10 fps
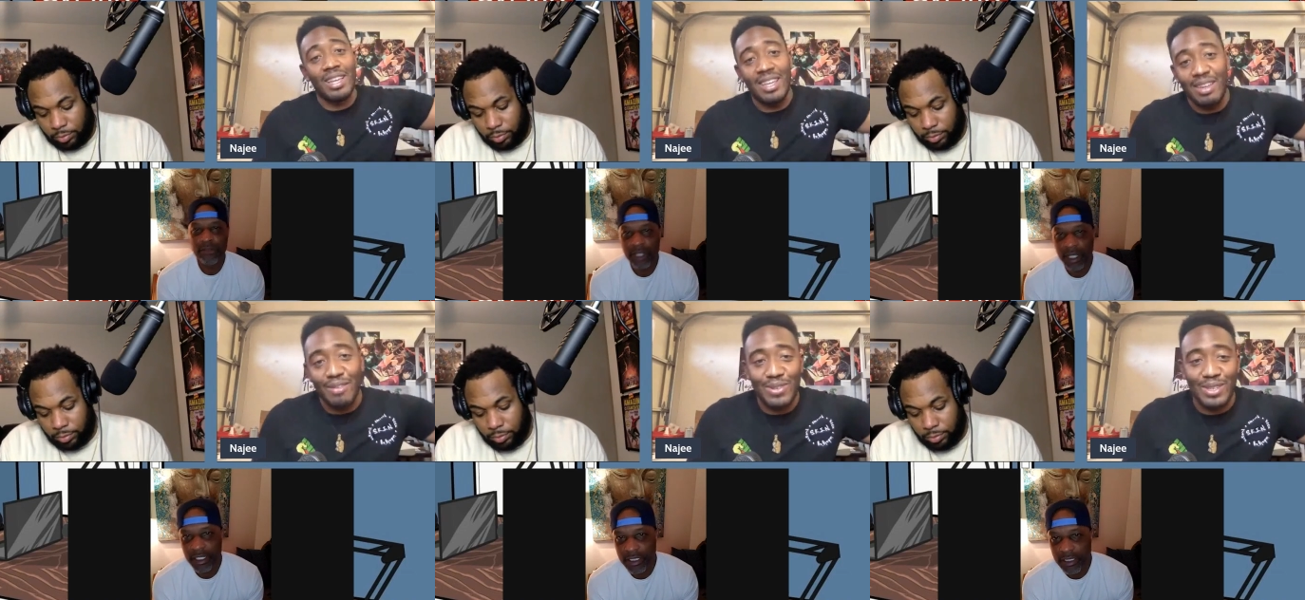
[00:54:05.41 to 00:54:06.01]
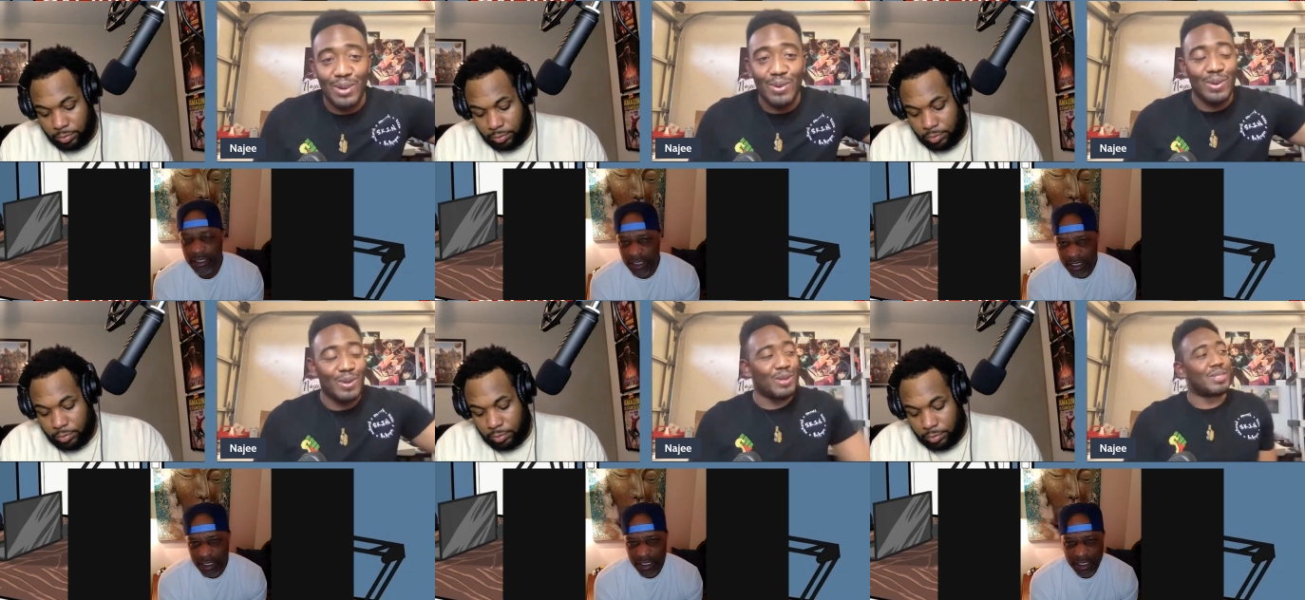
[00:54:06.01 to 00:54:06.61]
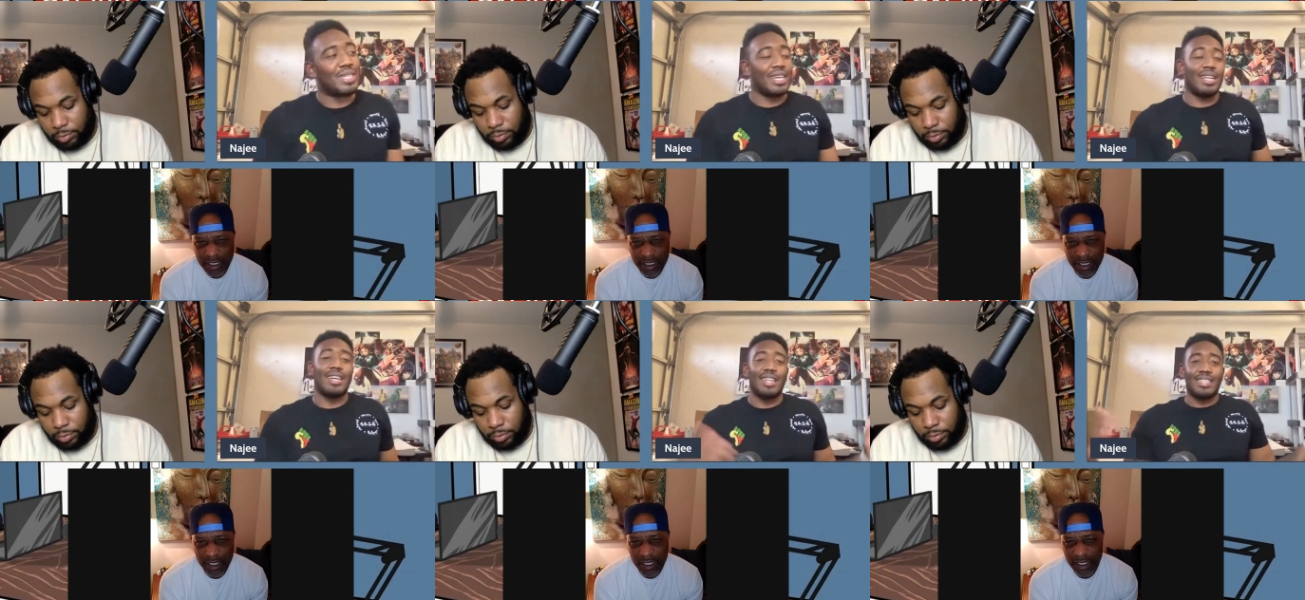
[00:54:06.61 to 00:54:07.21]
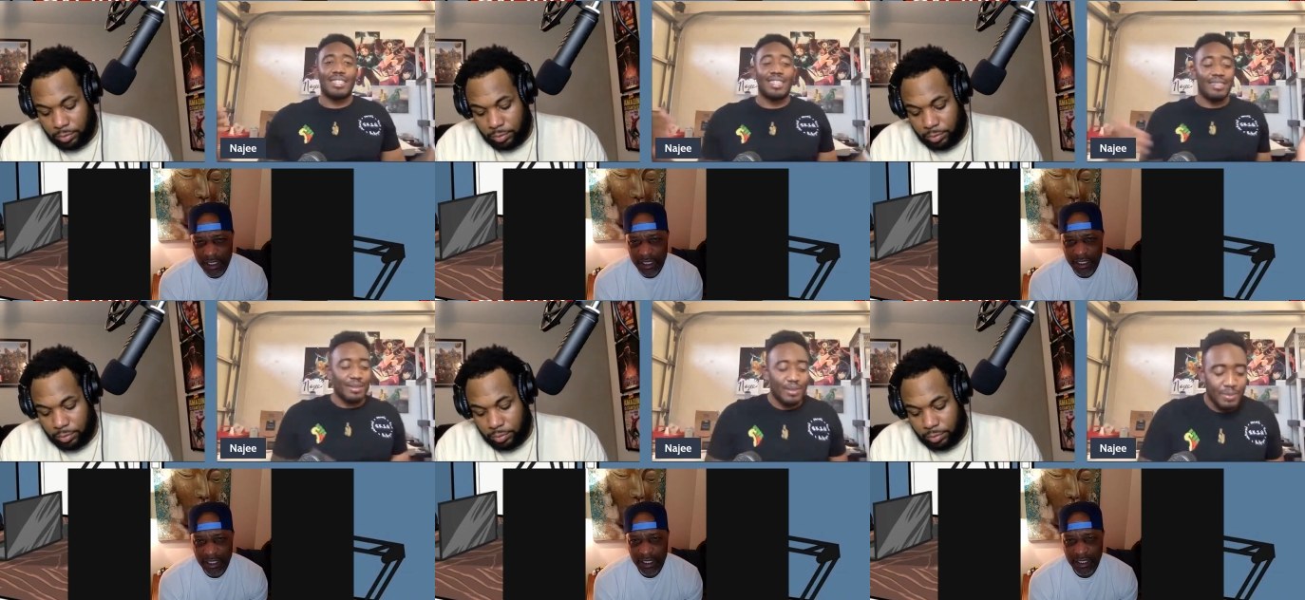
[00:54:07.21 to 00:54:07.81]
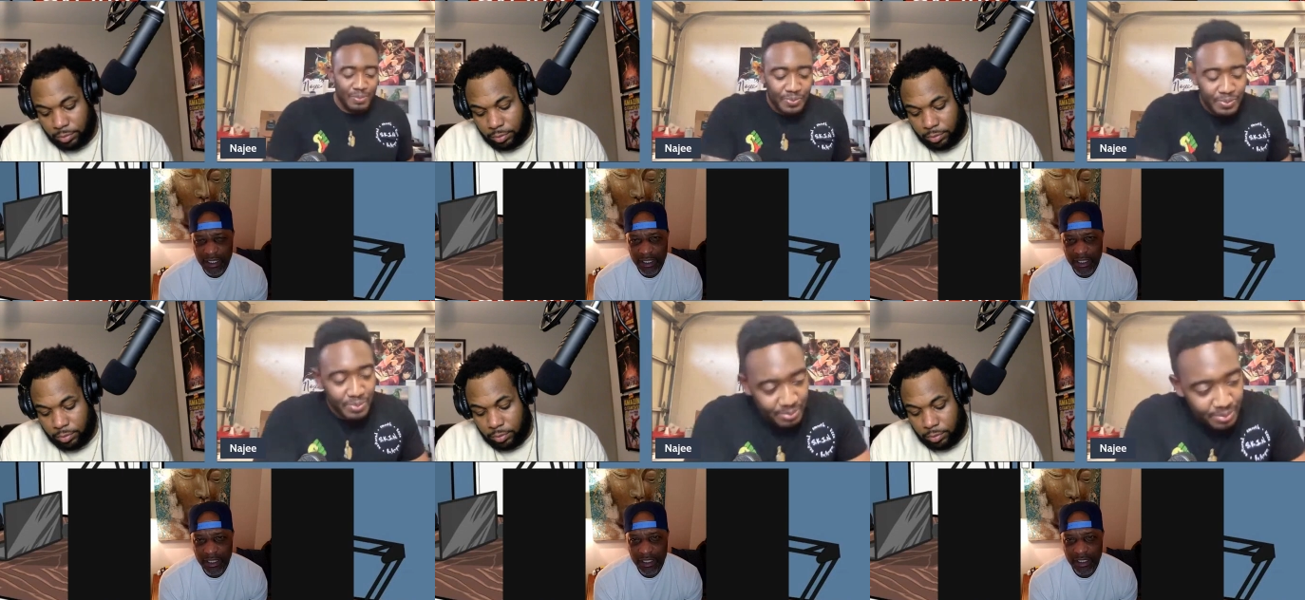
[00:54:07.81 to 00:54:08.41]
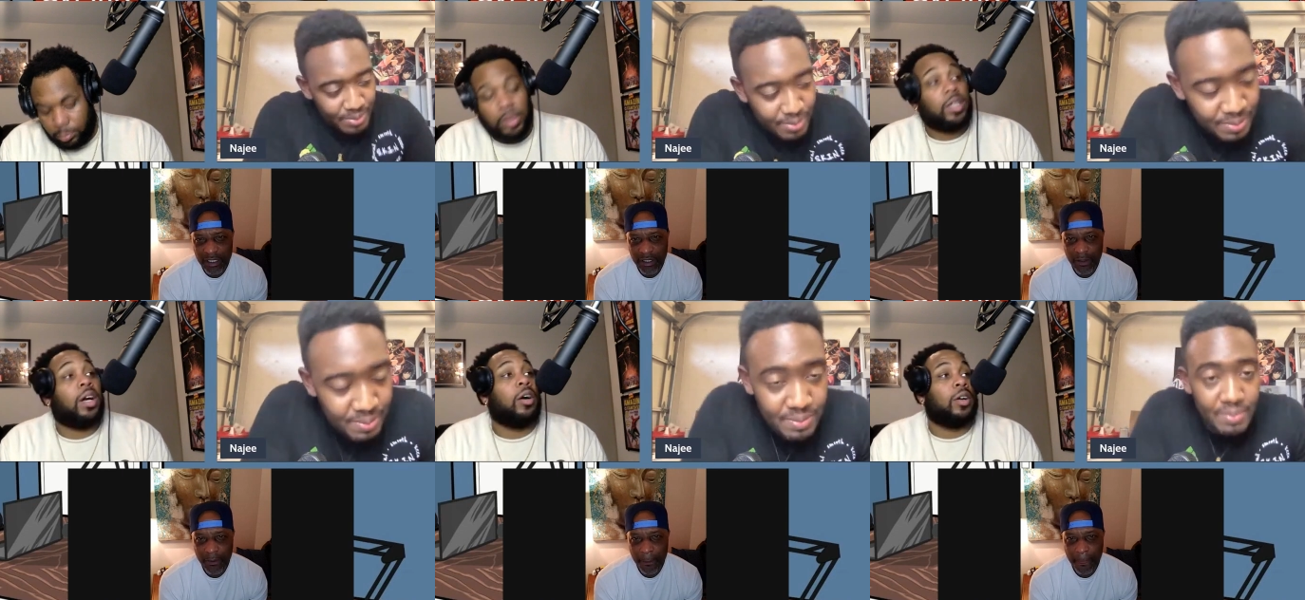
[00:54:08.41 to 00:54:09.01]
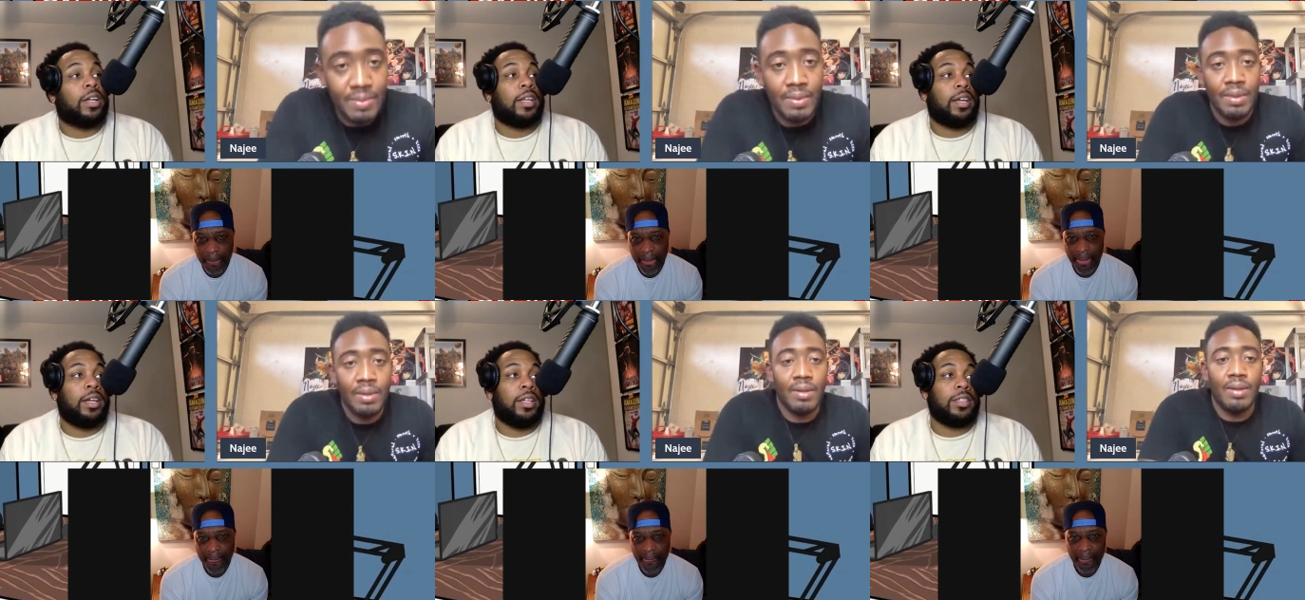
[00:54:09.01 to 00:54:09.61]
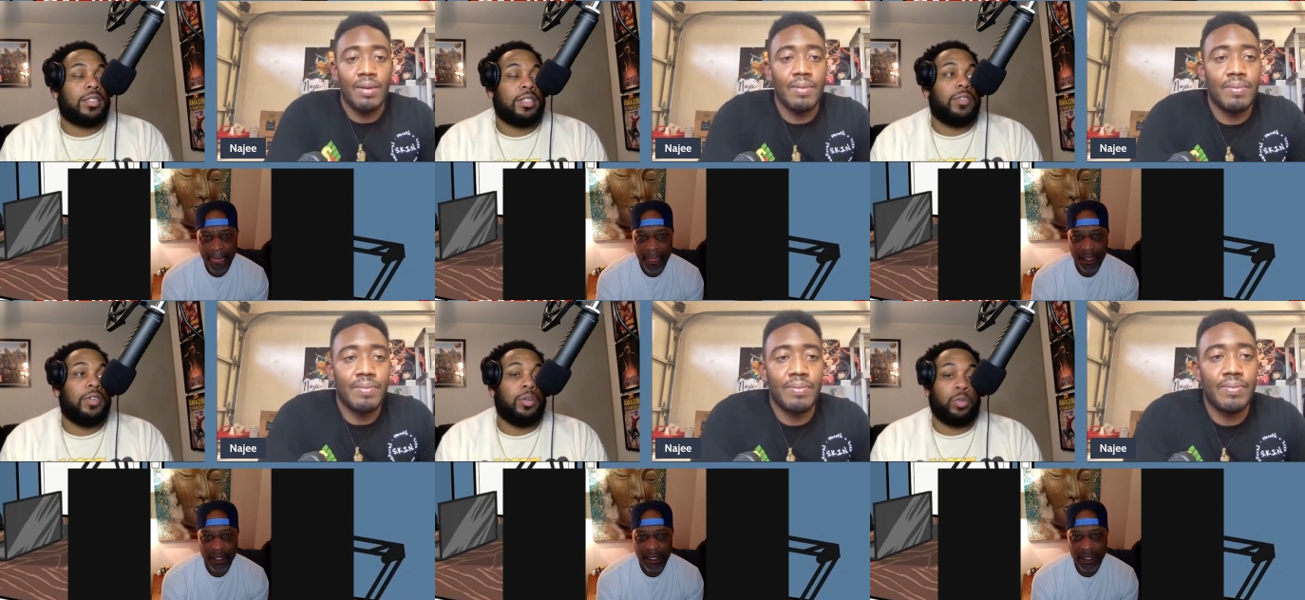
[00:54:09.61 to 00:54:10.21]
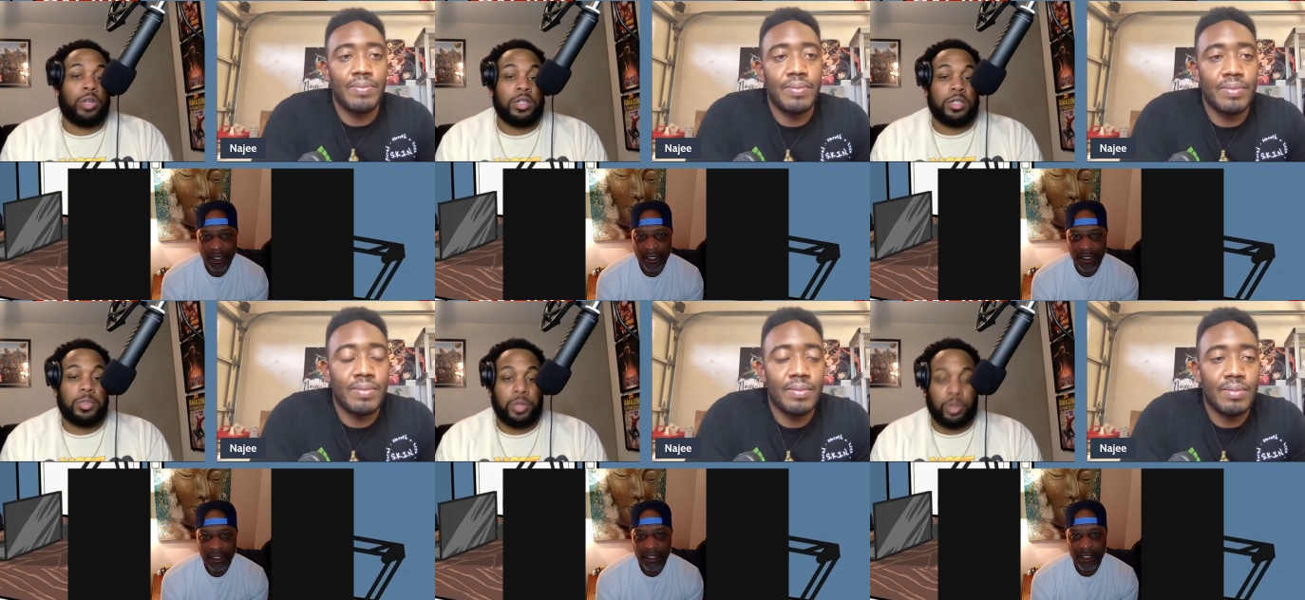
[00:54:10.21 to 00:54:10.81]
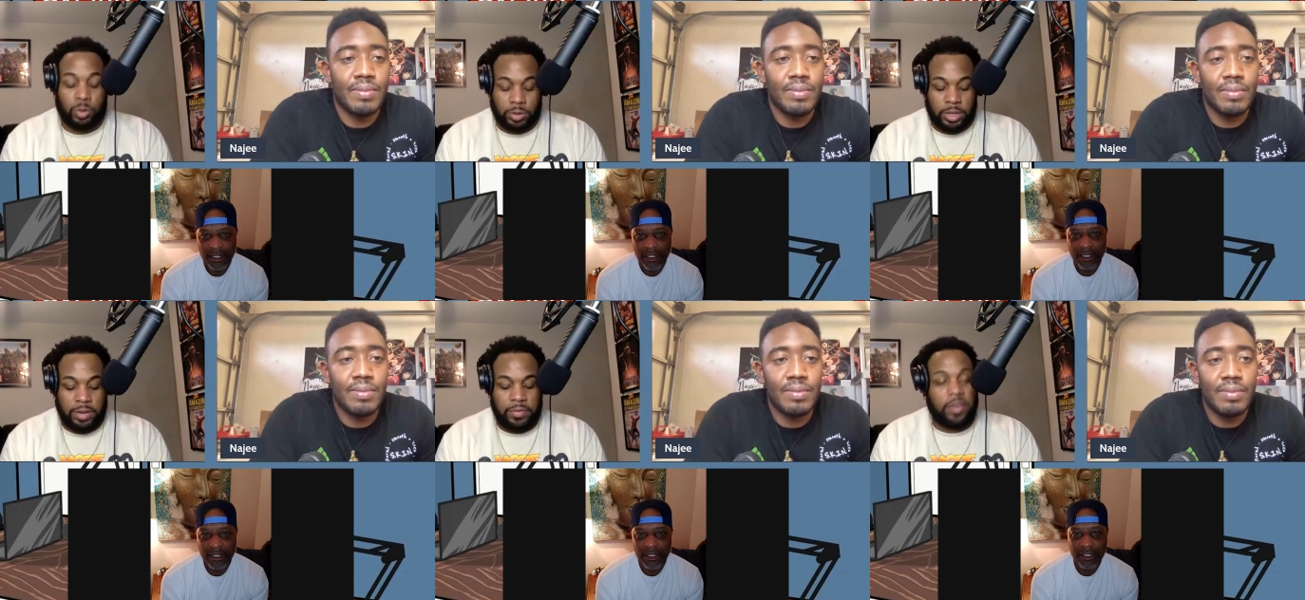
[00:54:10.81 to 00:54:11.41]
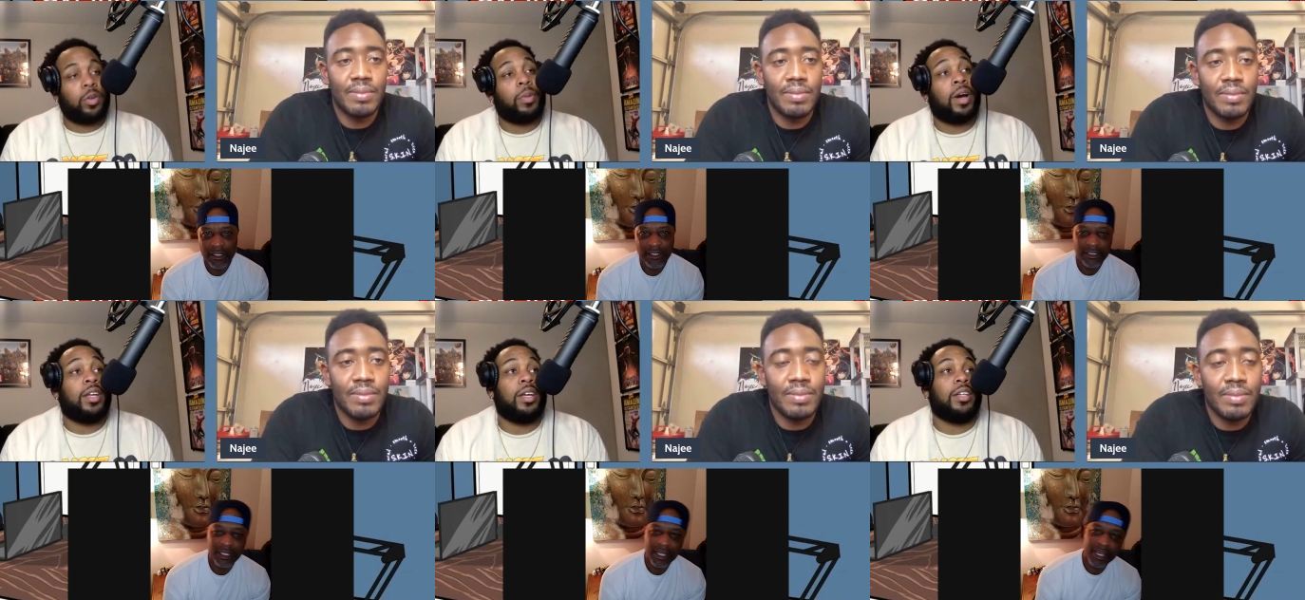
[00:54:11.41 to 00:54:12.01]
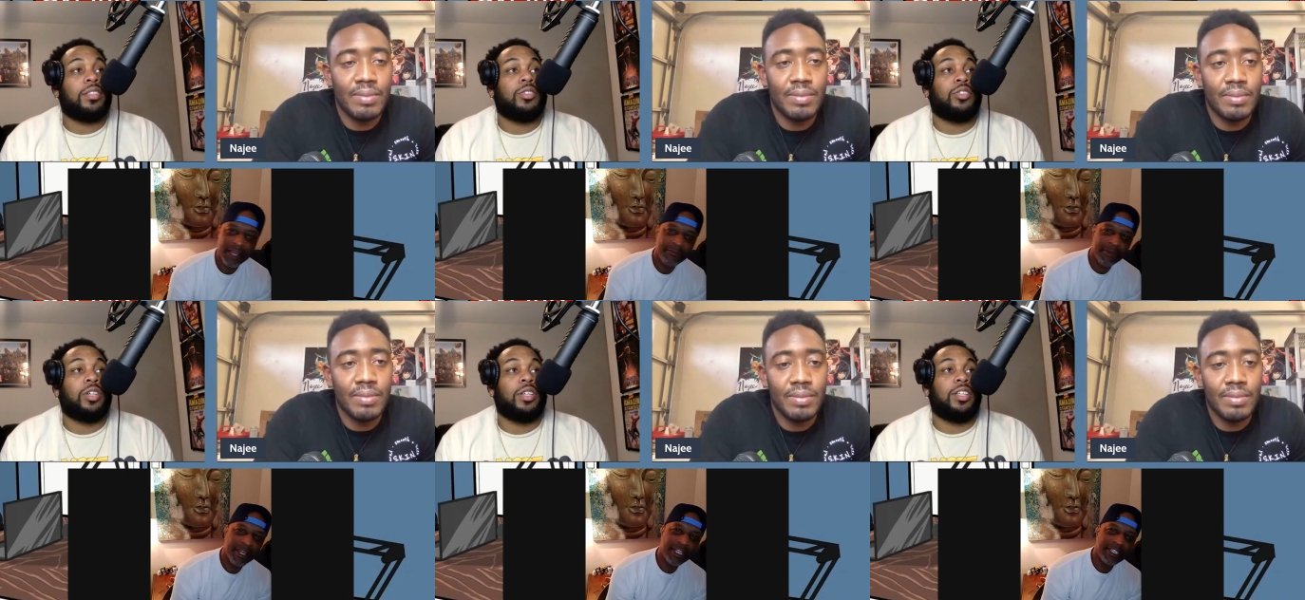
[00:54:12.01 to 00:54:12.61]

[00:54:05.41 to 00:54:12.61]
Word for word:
Speaker 1: I leave. So, you know what I'm saying? Like, that's it
Speaker 2: dog got the LLC for them rental spoons. And if everybody yeah, else man,